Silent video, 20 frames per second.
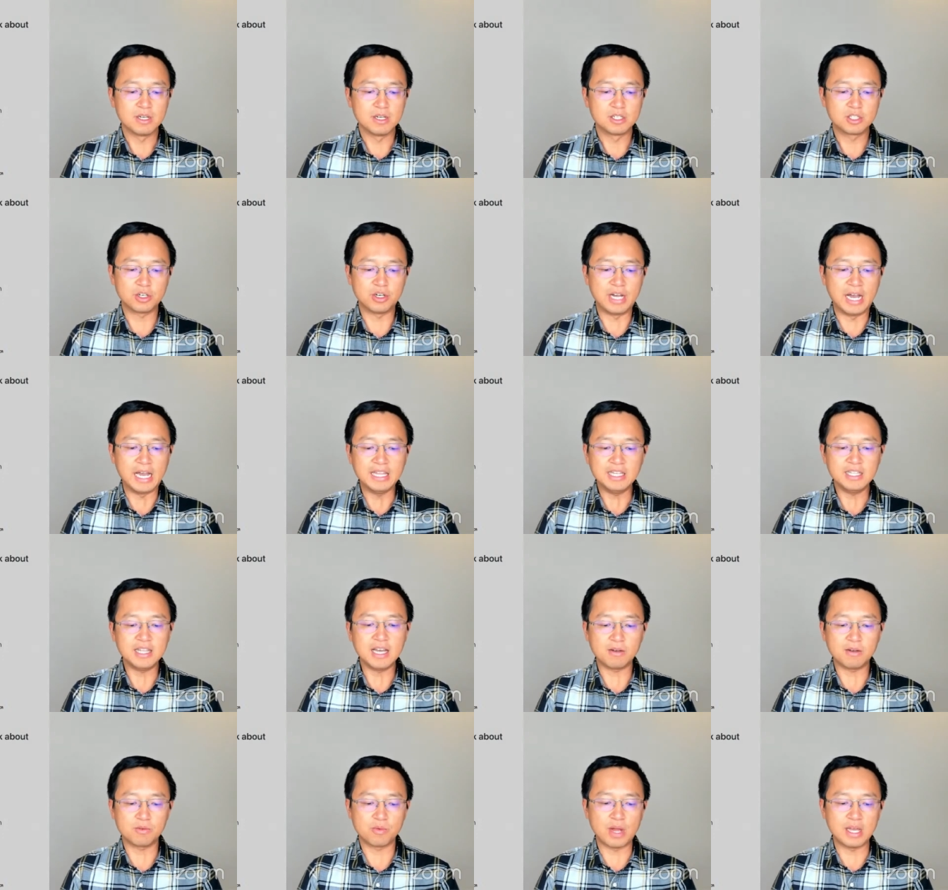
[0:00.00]
So I ended
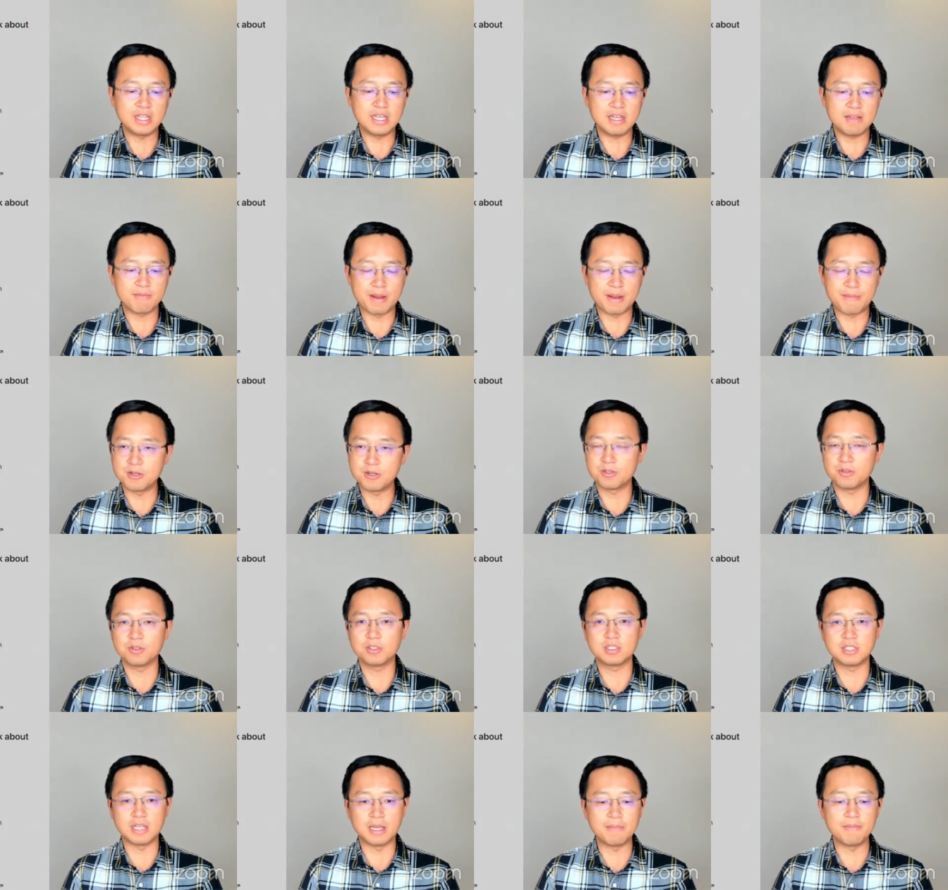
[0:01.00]
up writing in my personal
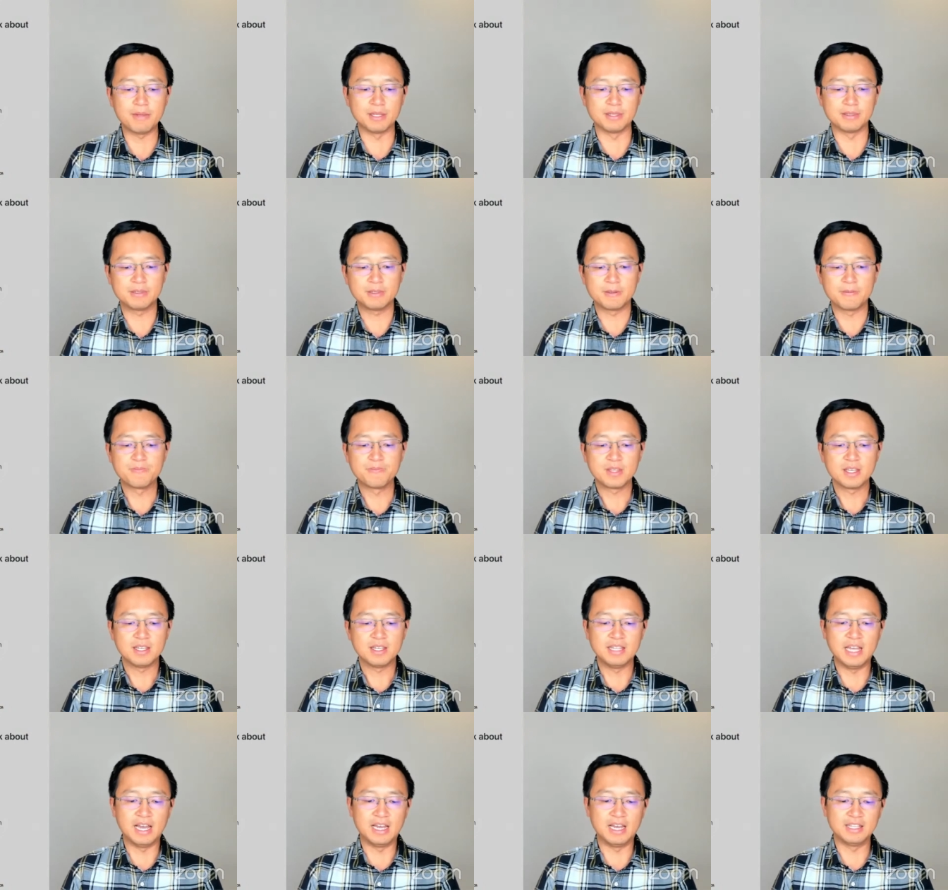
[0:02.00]
statement
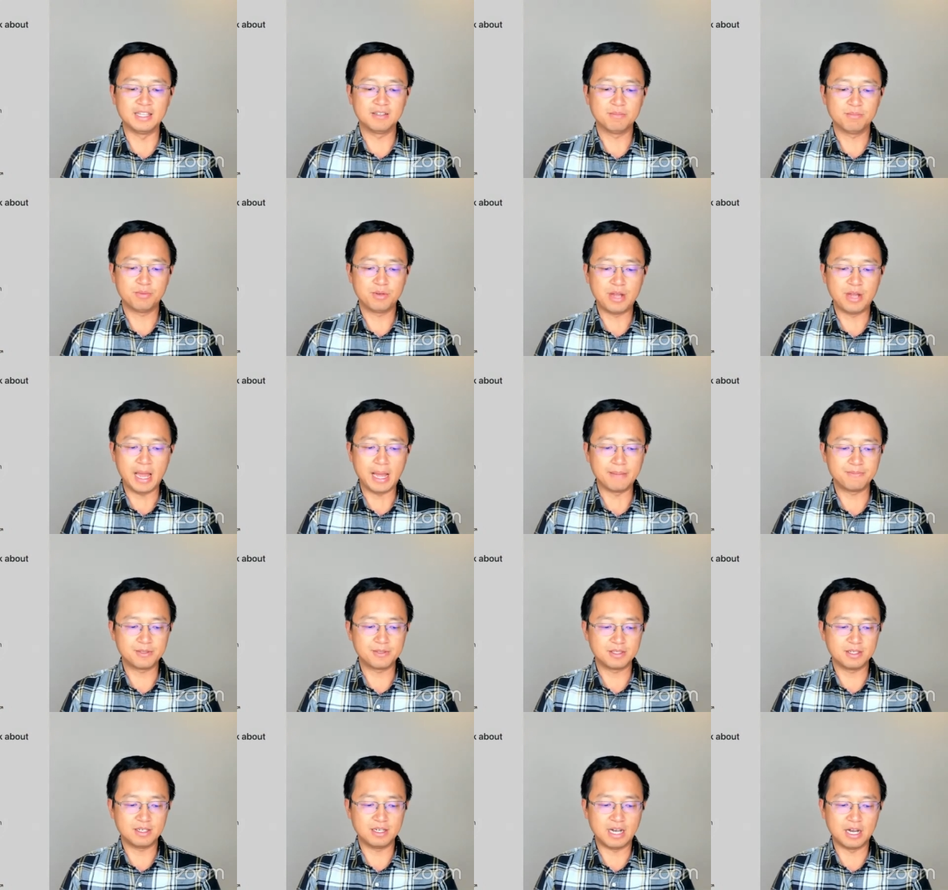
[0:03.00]
that
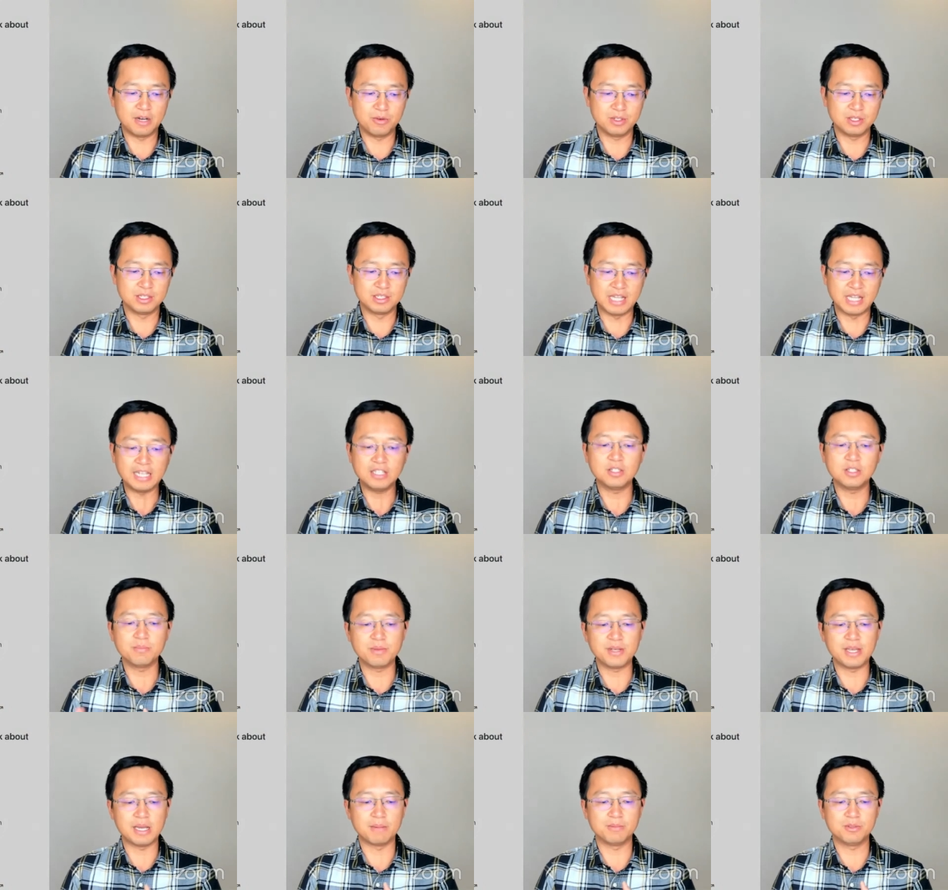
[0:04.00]
perhaps I would like to
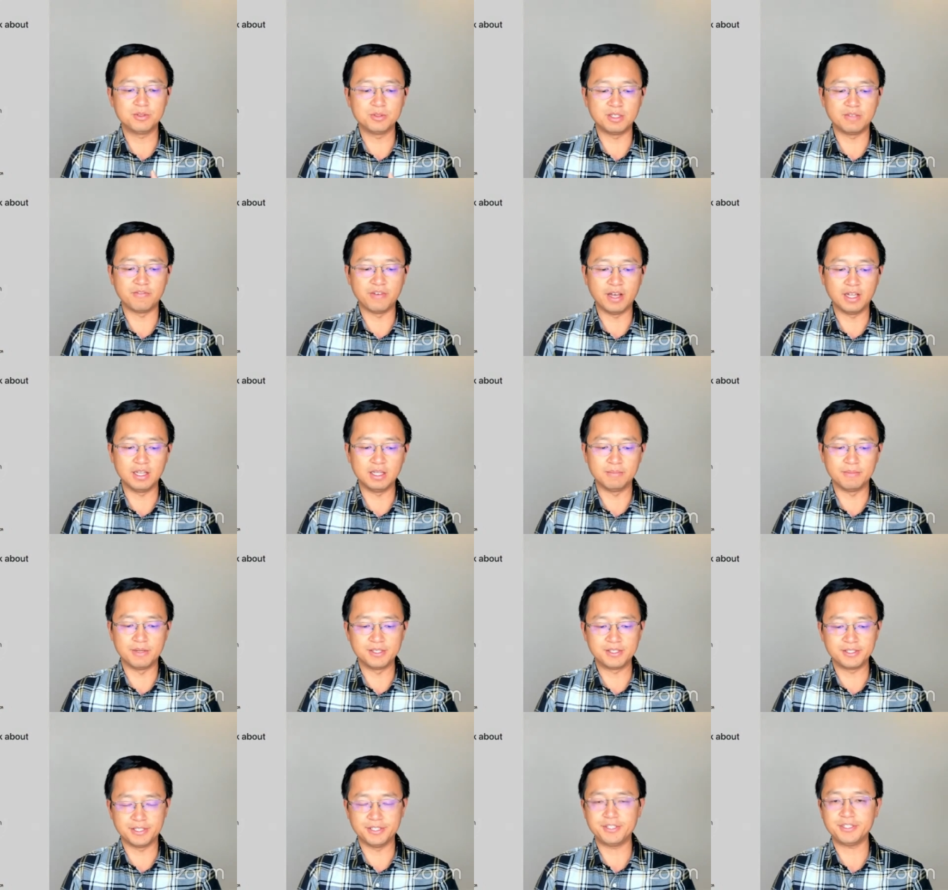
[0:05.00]
be able to develop a
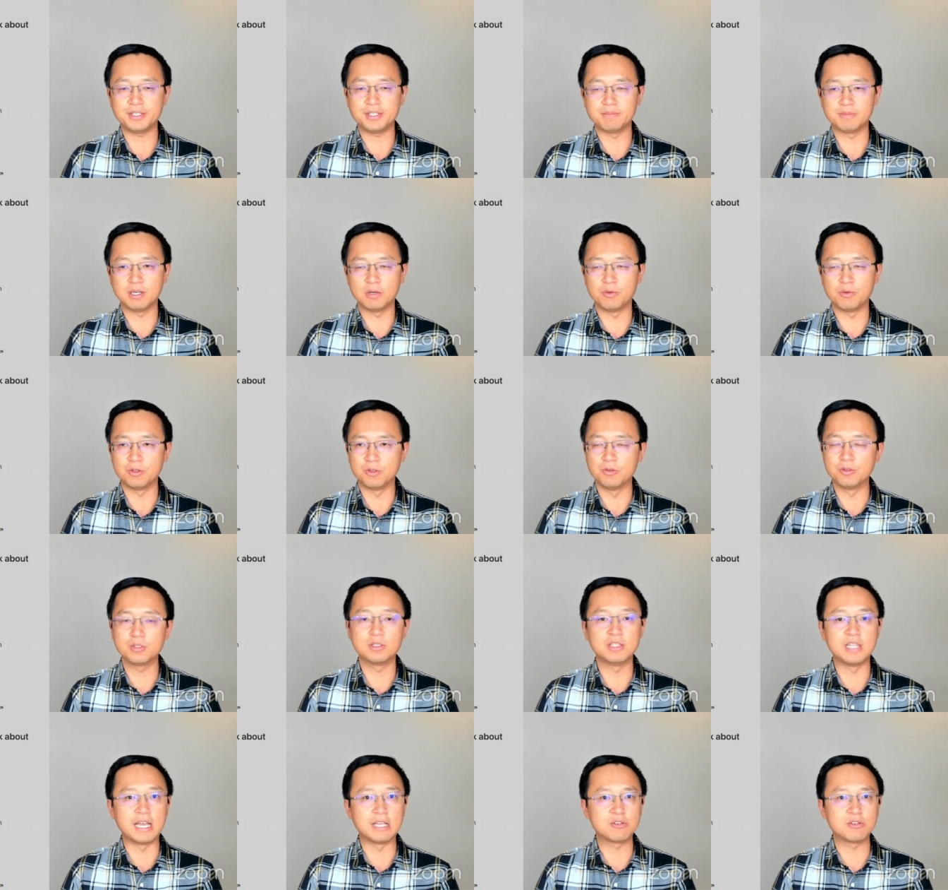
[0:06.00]
system that will use
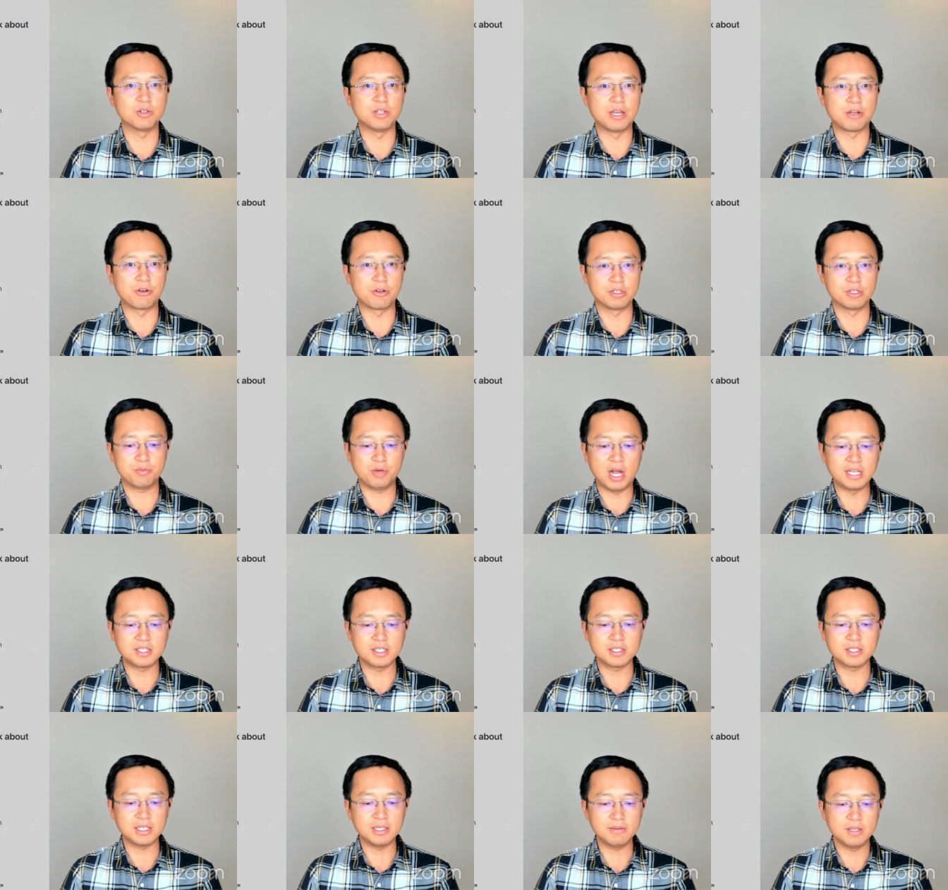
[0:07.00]
natural language
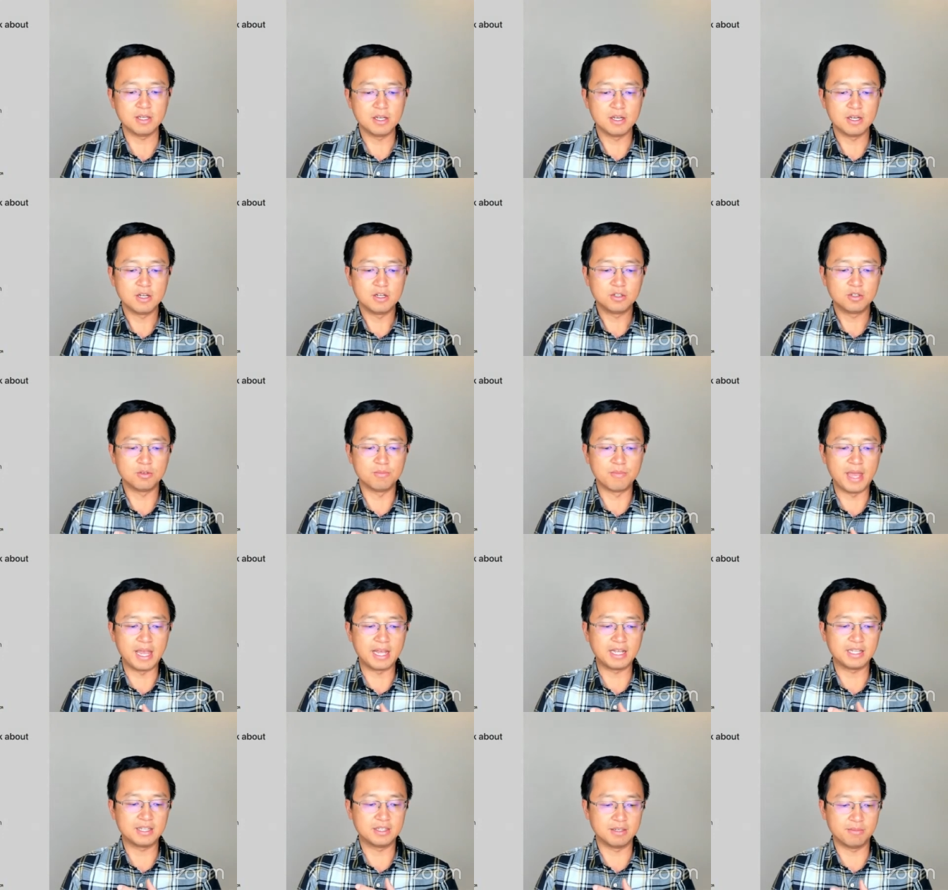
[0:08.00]
processing to
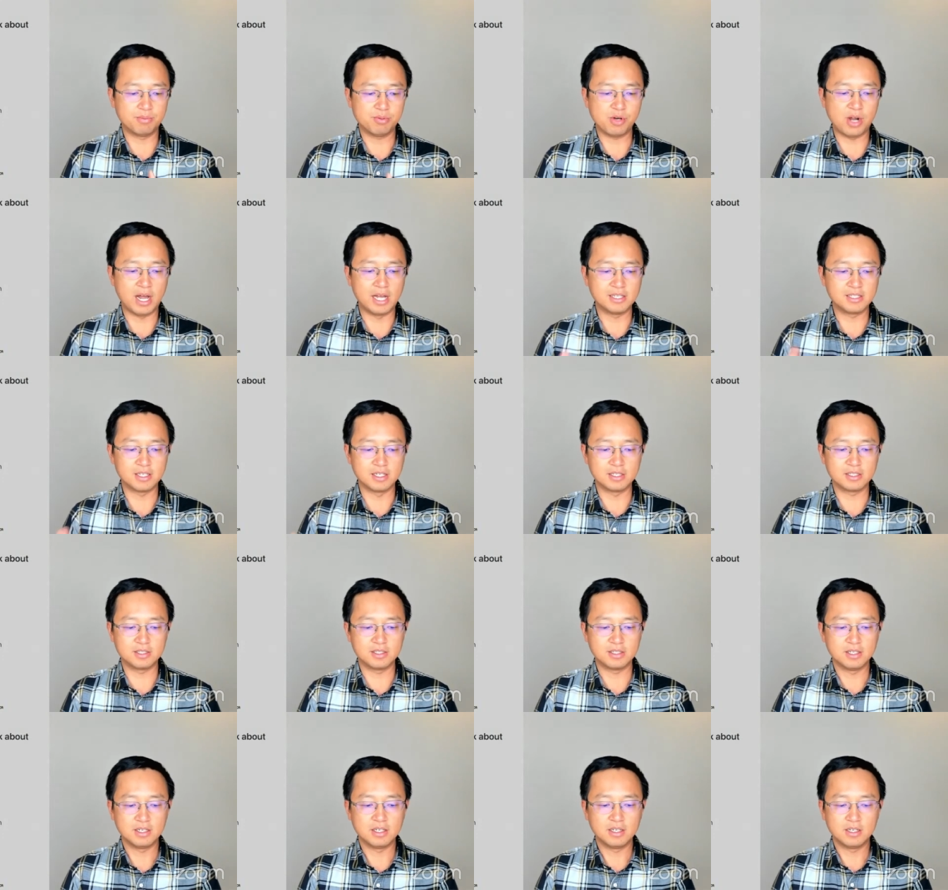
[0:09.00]
make the
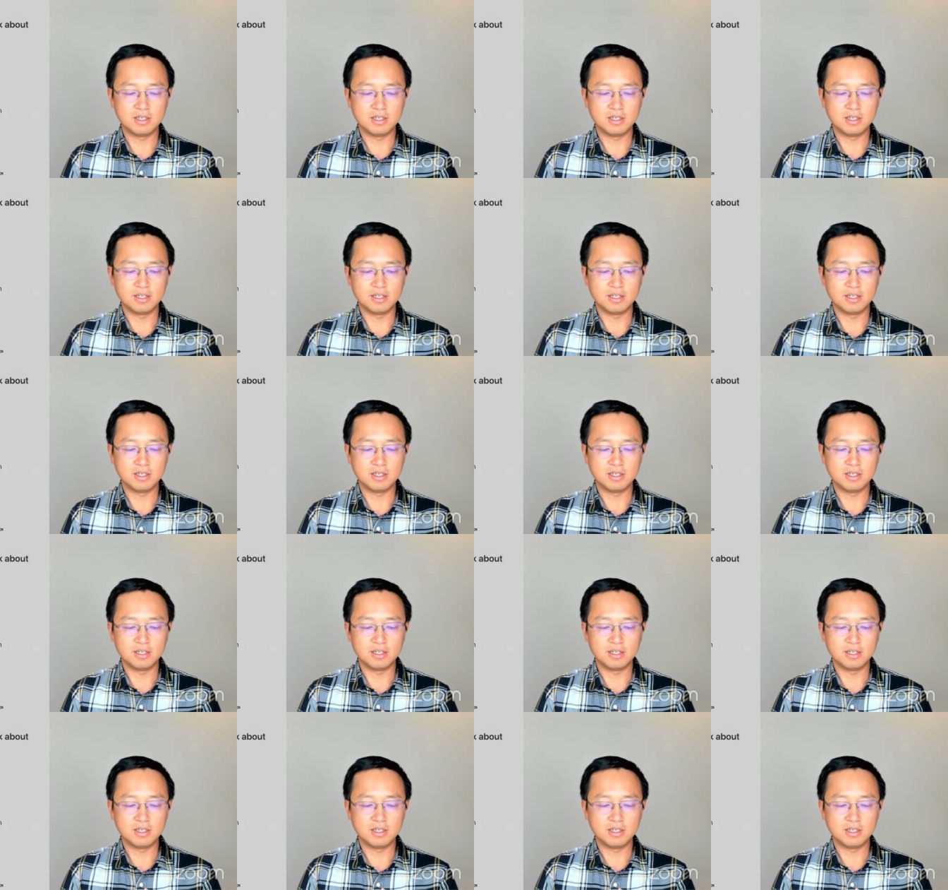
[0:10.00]
process